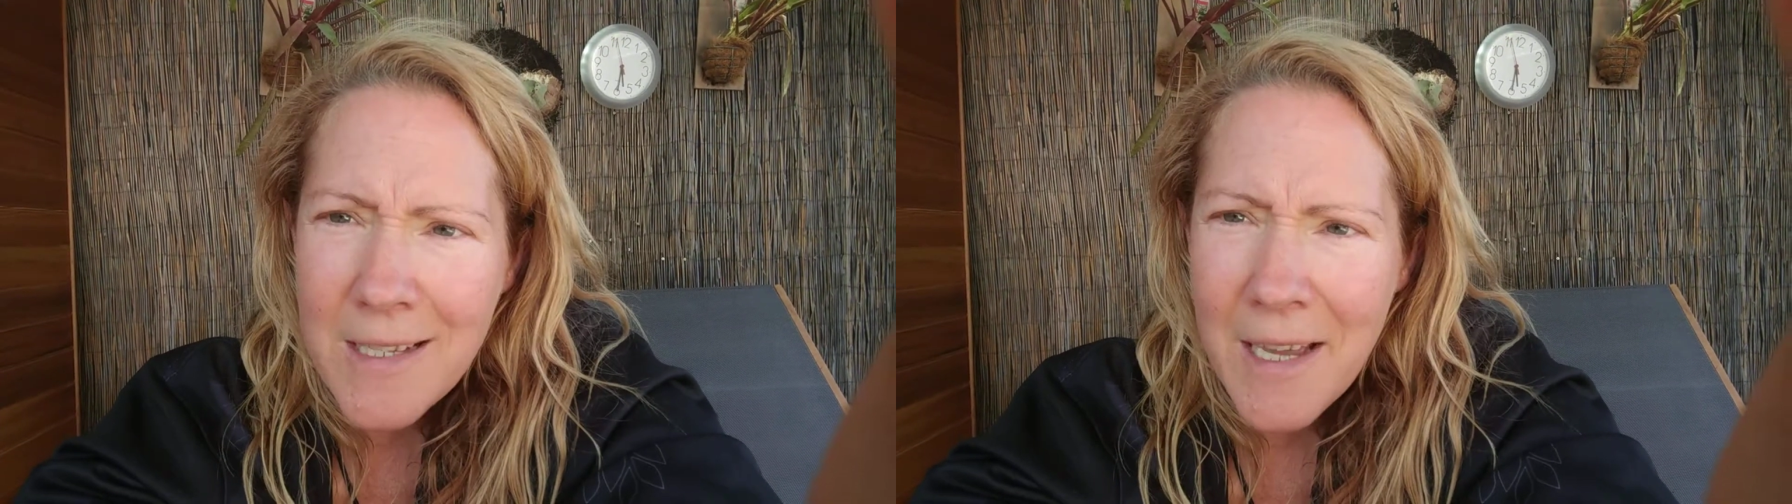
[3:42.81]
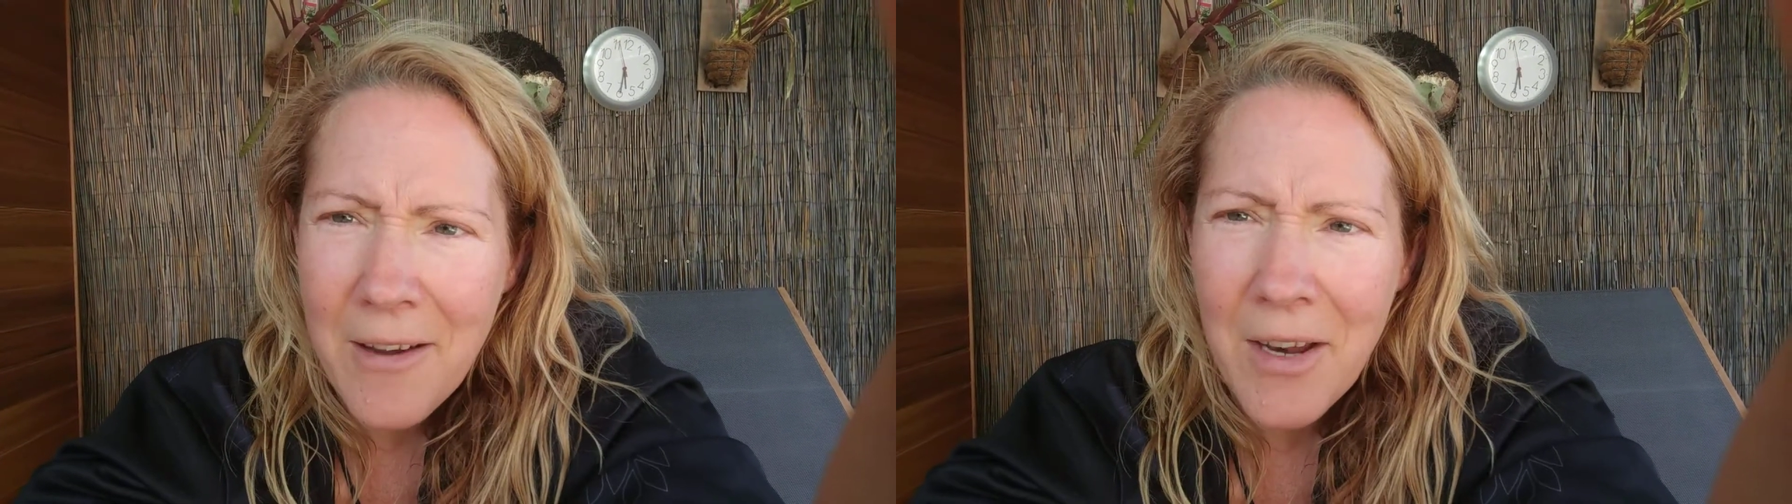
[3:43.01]

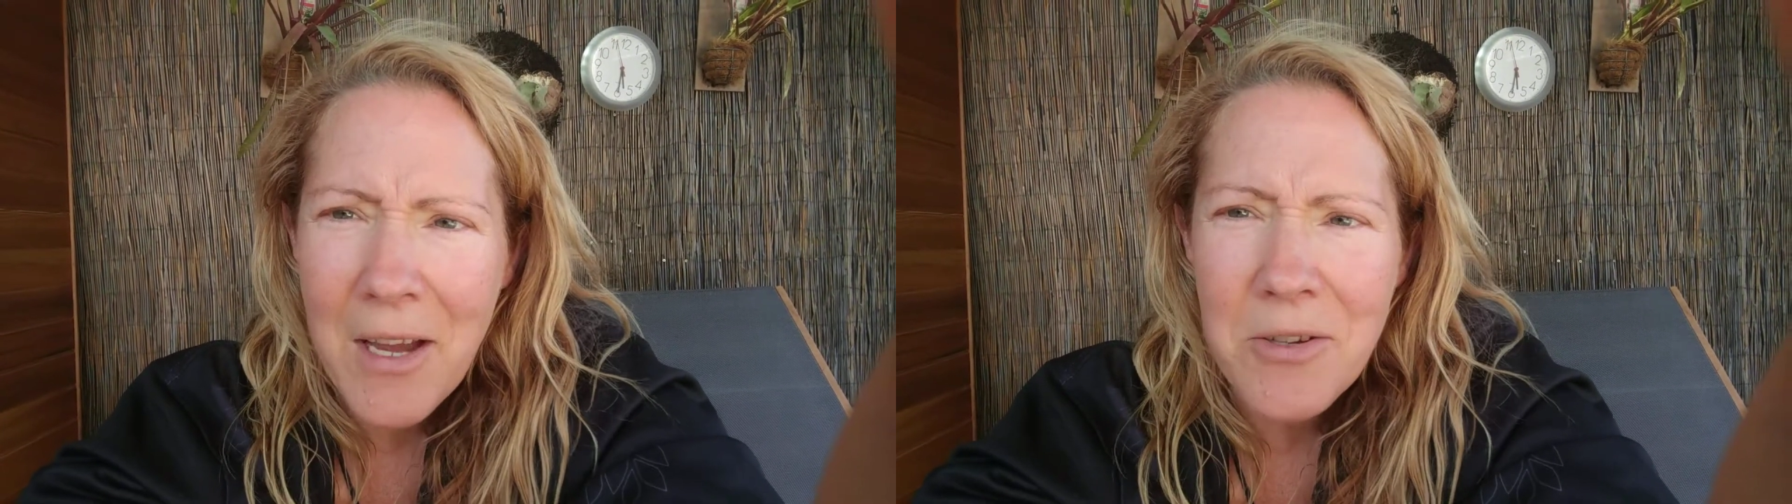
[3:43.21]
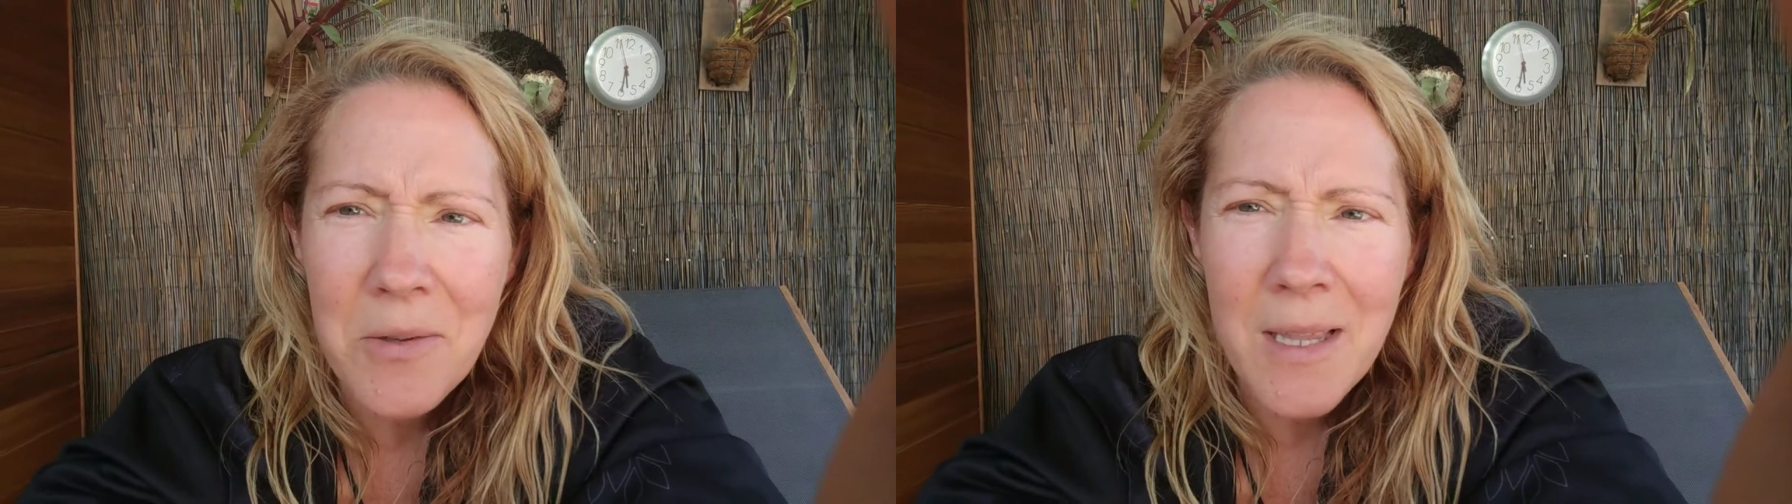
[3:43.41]
down
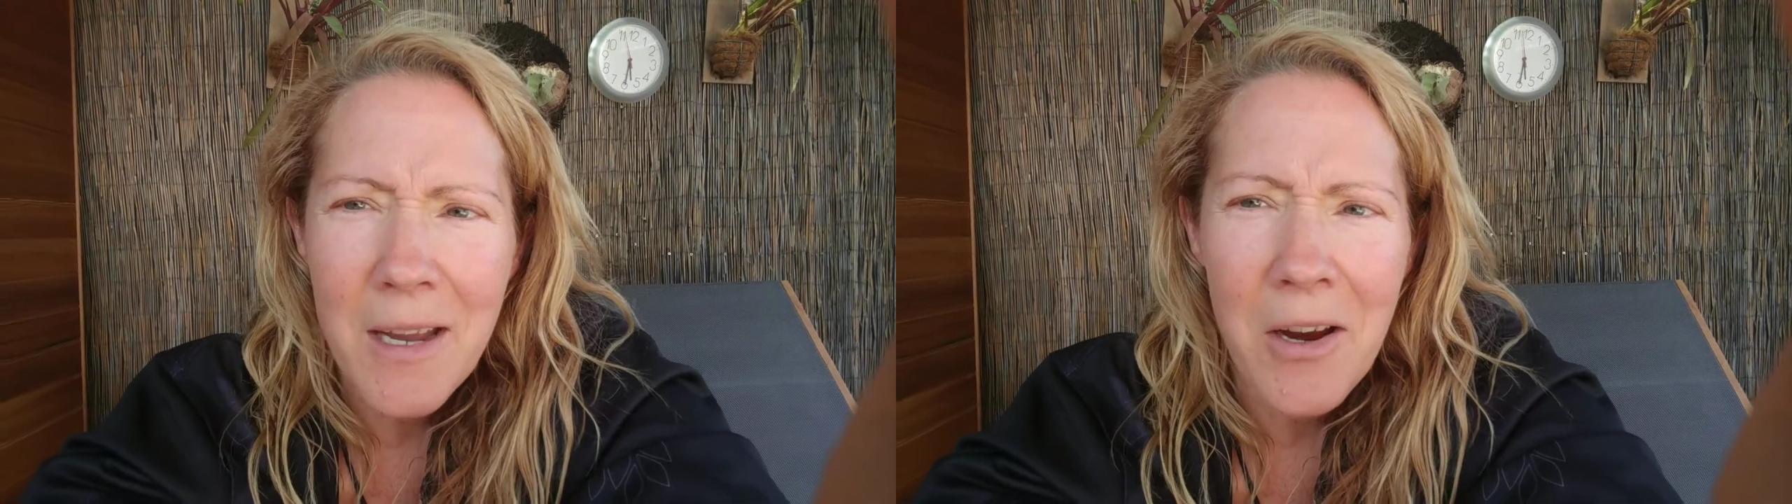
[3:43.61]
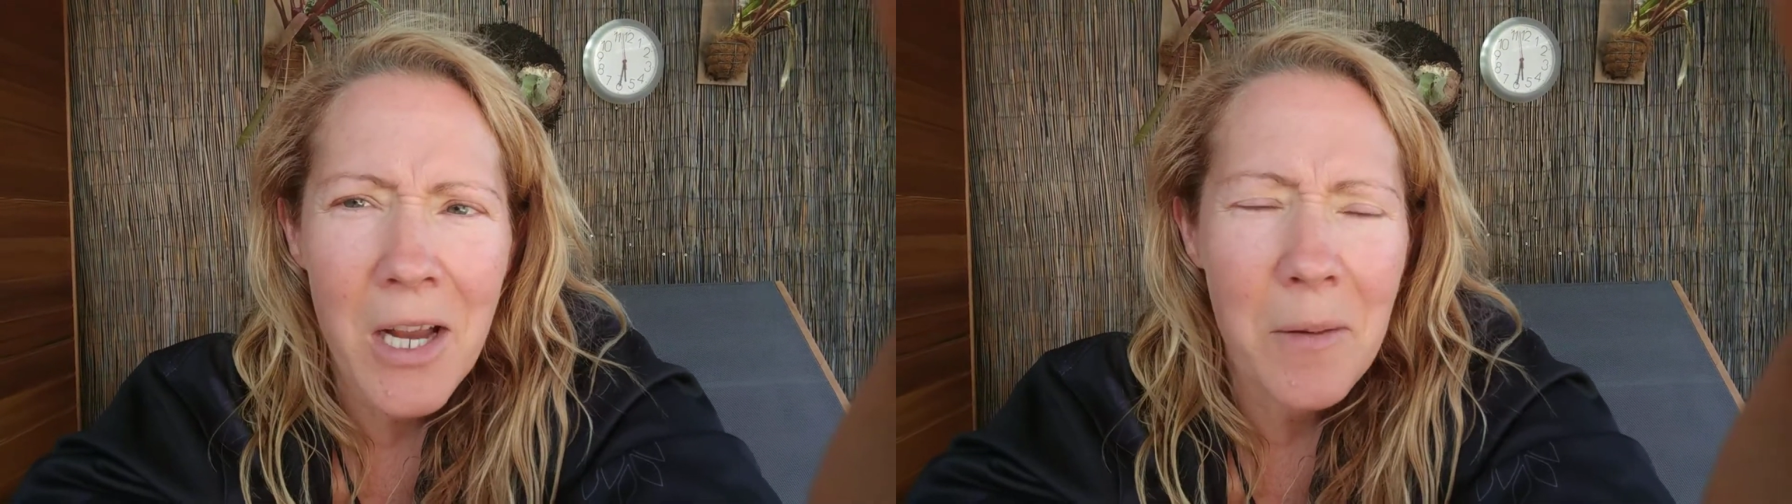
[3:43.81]
now during the
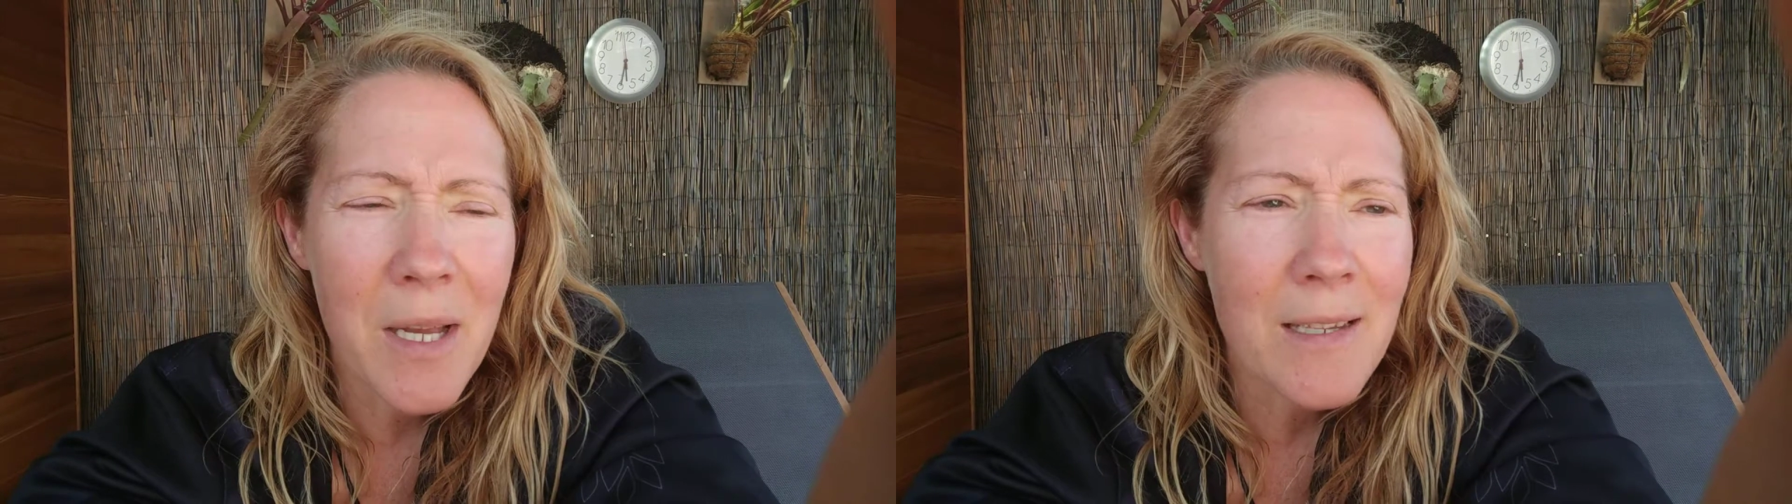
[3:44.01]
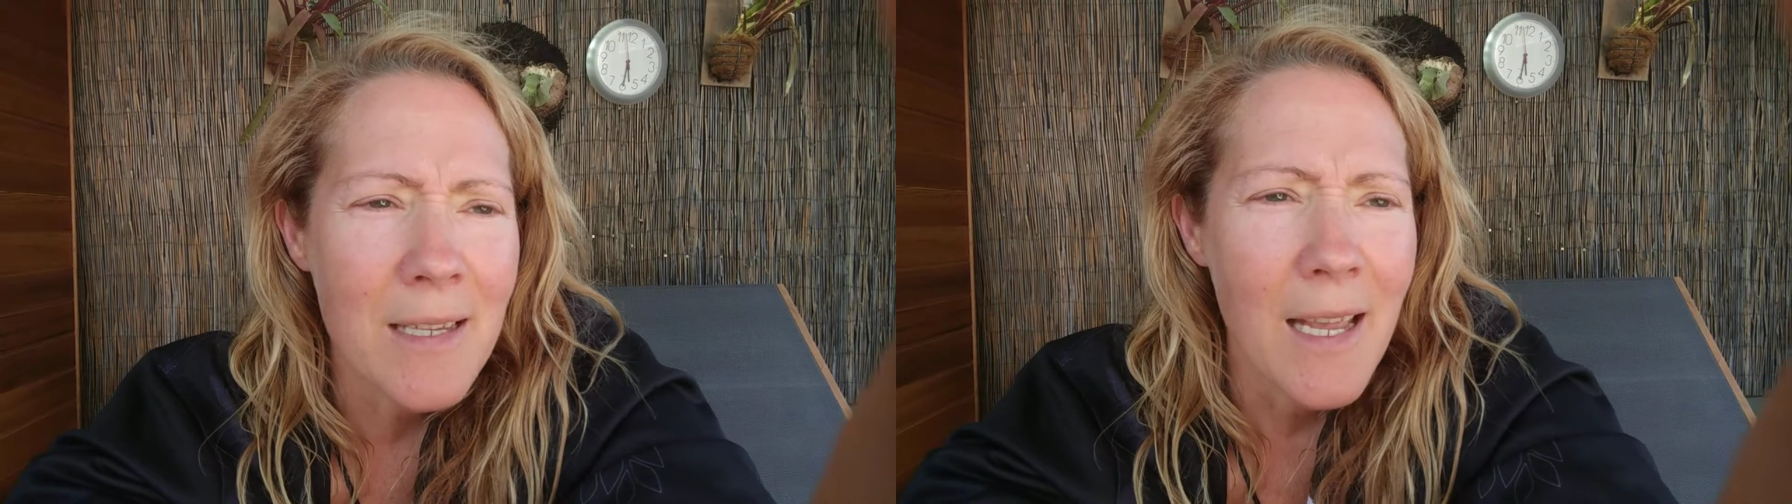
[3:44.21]
air
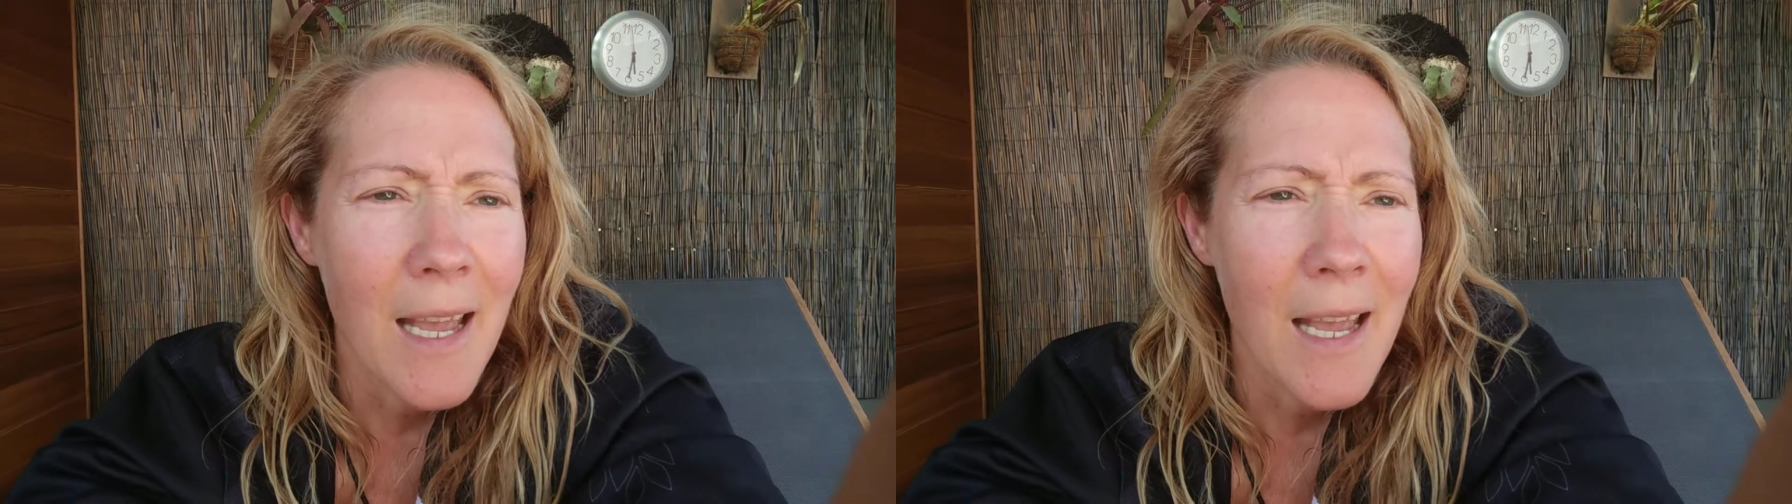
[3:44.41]
element